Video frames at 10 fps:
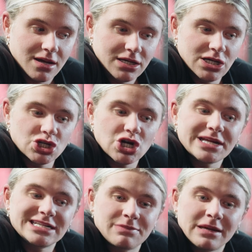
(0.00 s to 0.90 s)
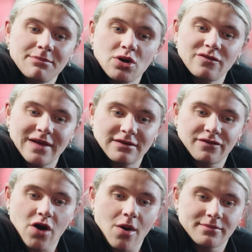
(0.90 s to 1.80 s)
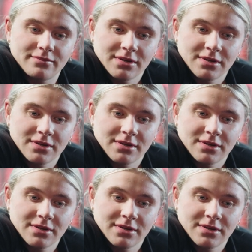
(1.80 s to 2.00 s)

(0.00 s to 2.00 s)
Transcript: you don't need to be moving from